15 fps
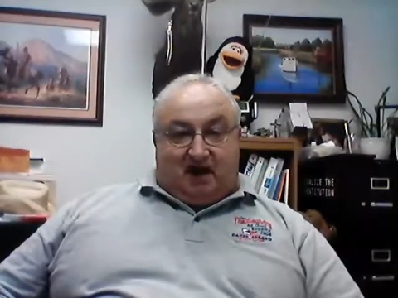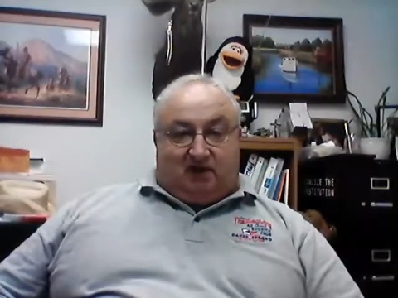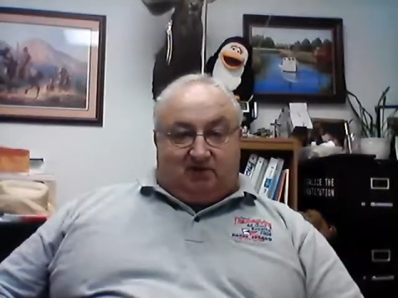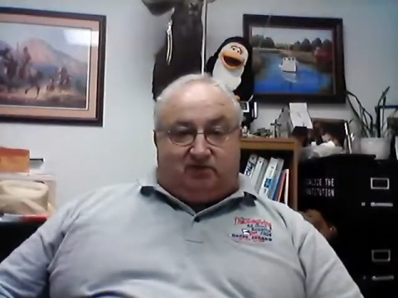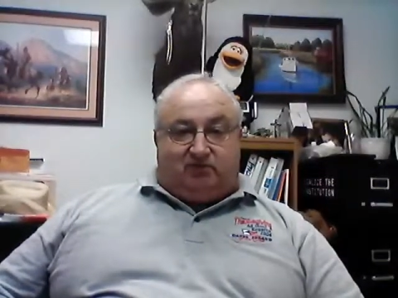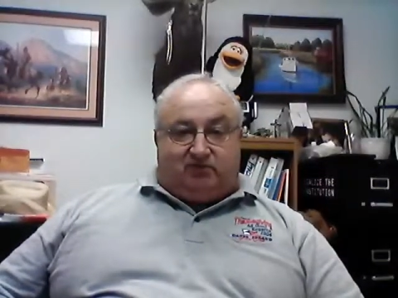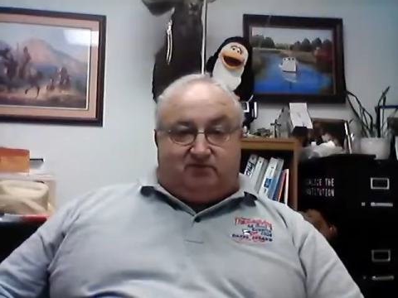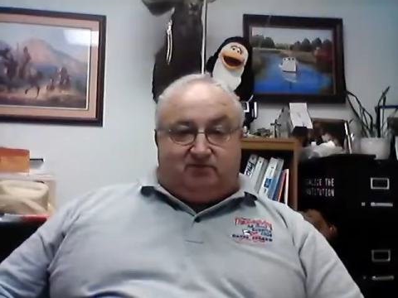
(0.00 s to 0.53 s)

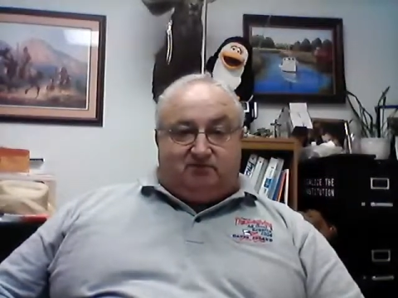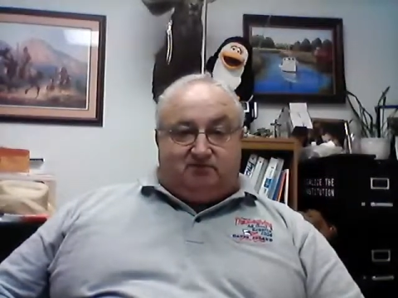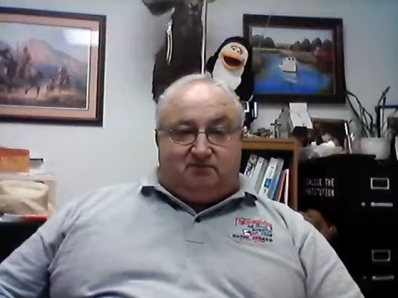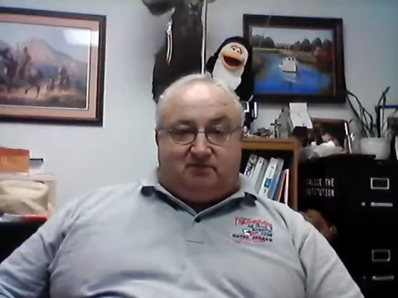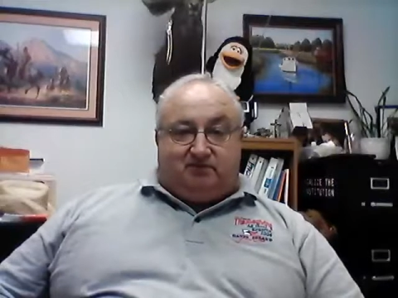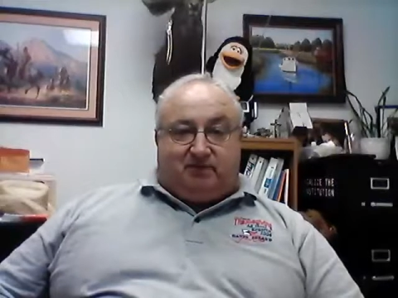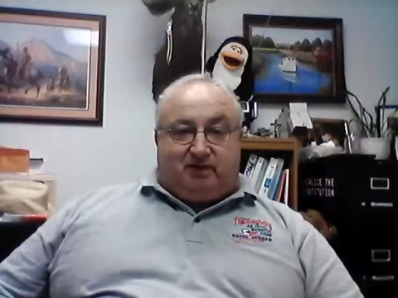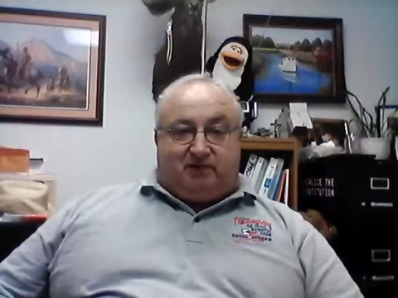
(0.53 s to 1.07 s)
dollars,
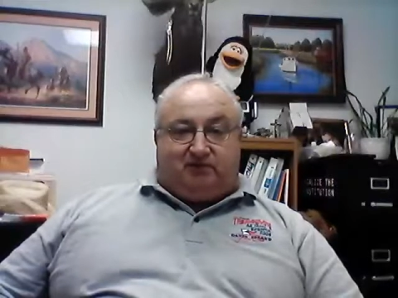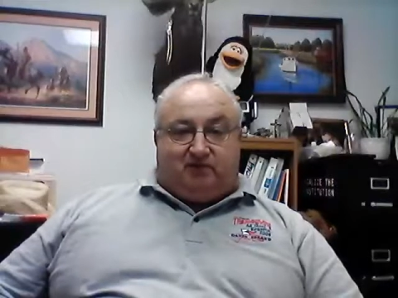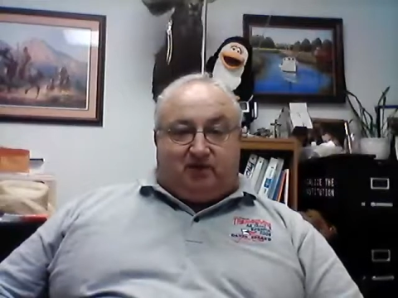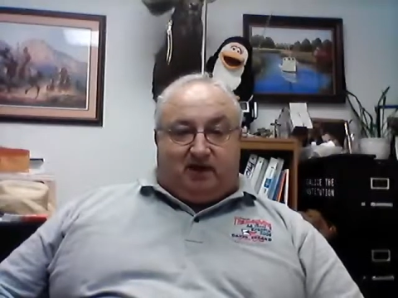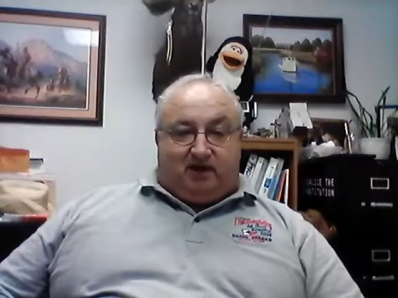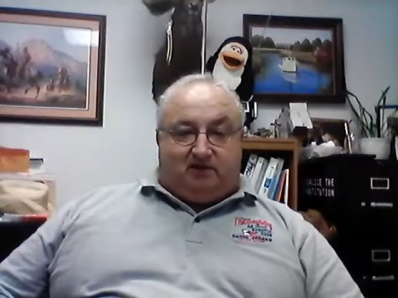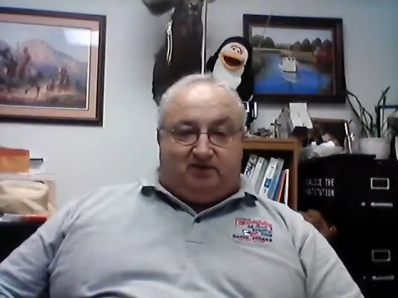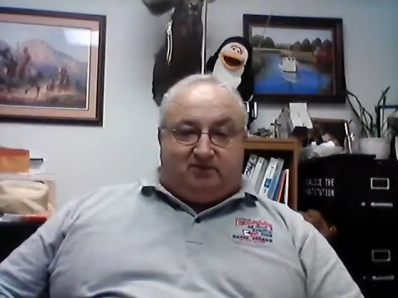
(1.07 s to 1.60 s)

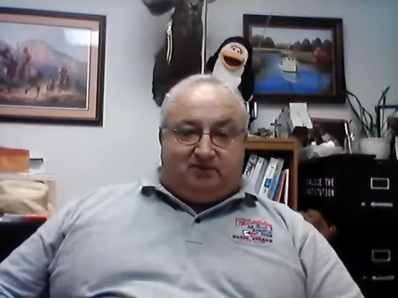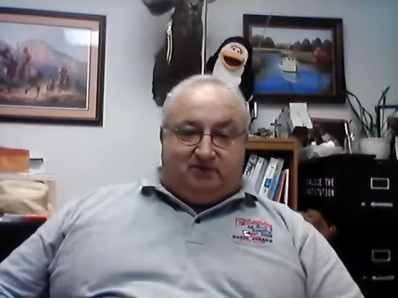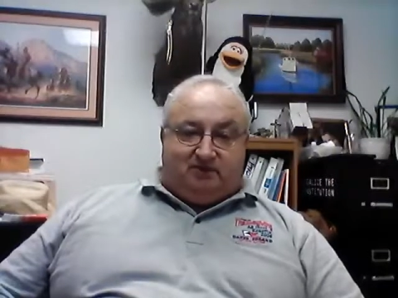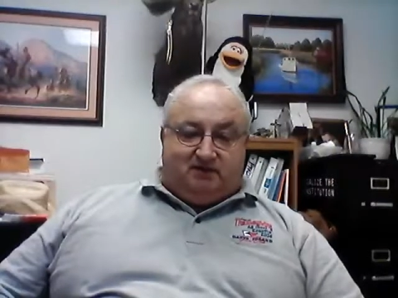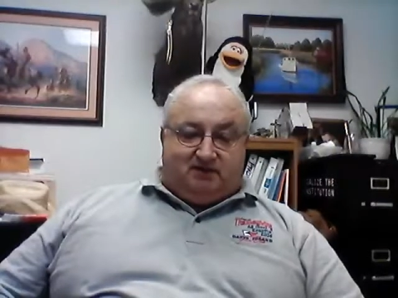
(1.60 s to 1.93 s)
petrodollars,